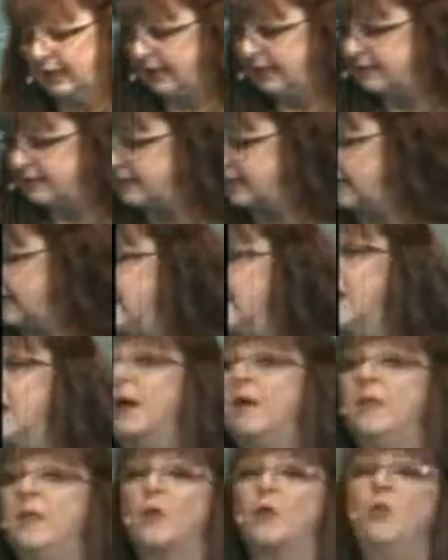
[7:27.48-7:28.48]
is that
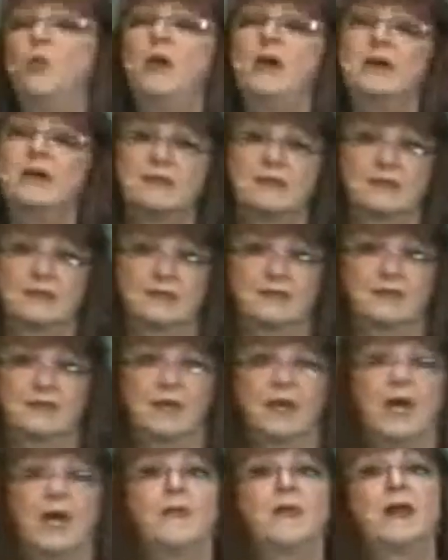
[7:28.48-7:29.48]
the risks
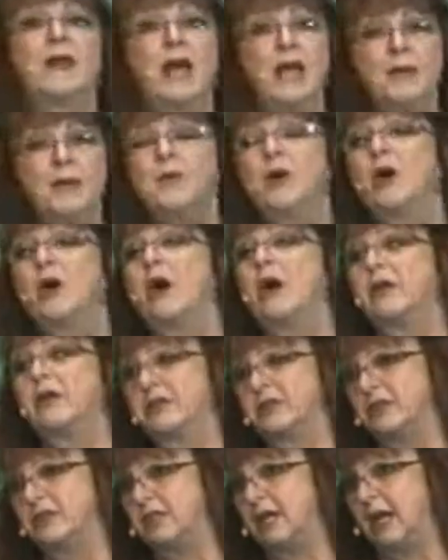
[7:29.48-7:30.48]
that I am called
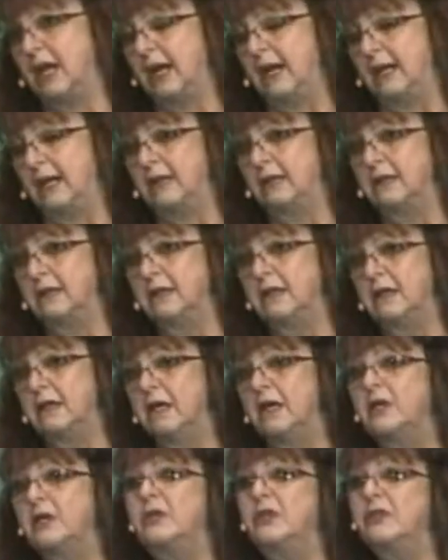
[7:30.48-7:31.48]
to take
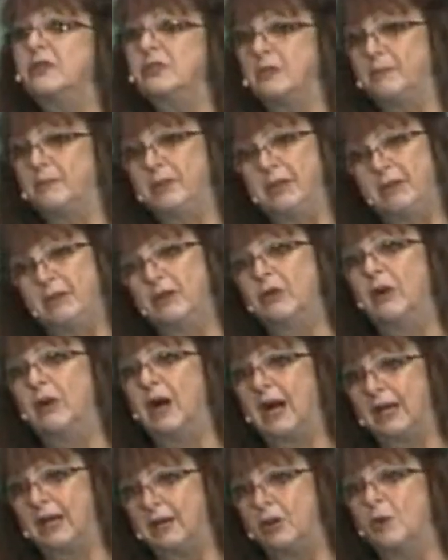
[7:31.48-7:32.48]
just to be who
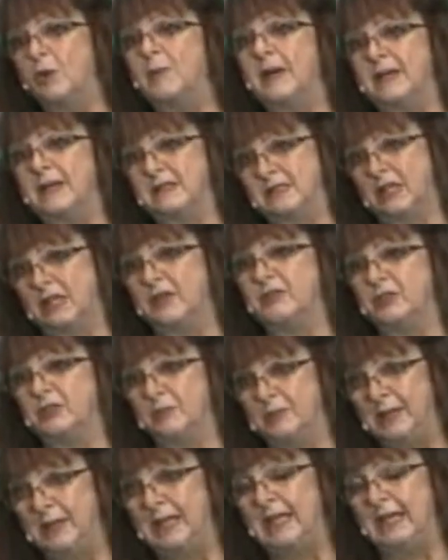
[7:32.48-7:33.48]
I know myself to
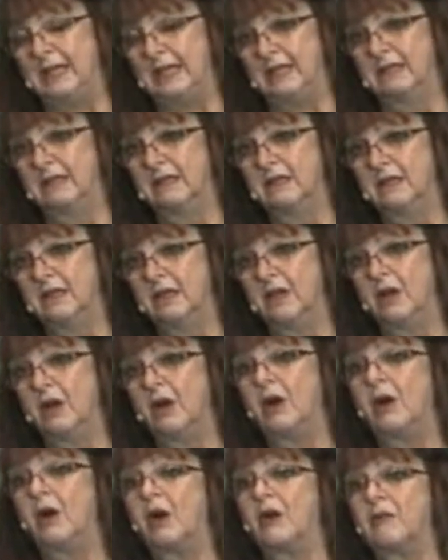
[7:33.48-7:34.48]
be
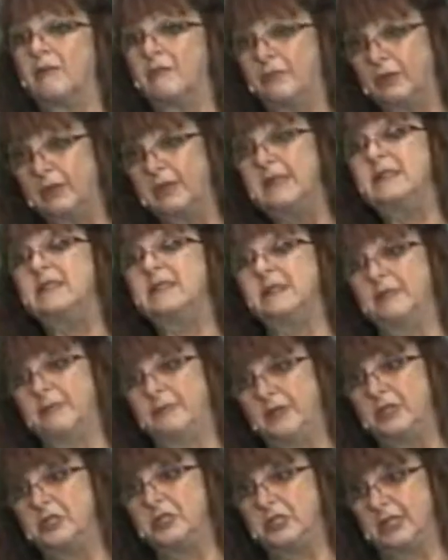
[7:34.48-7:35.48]
are fully
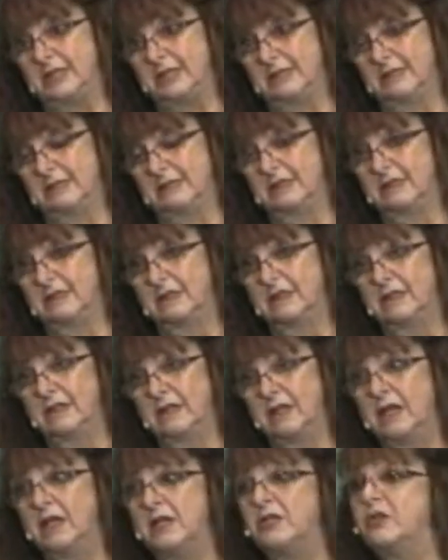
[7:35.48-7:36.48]
sufficient
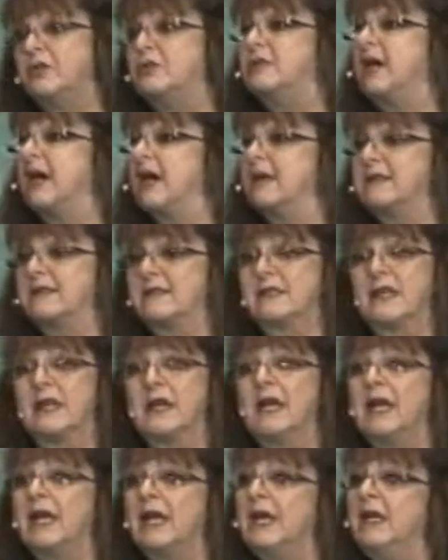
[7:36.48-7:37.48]
to test
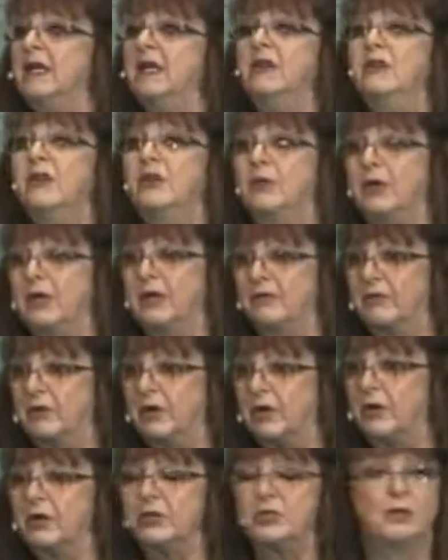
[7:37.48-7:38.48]
any degree of
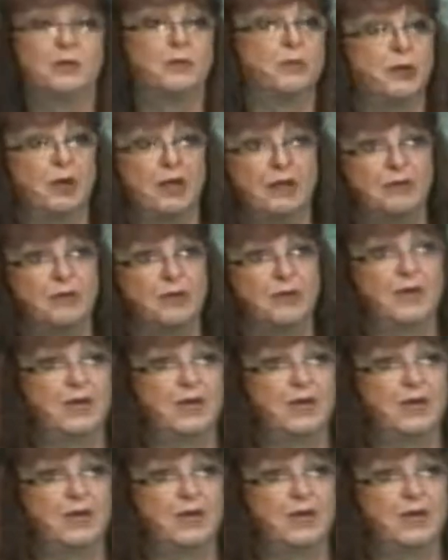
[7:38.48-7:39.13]
courage and bravery that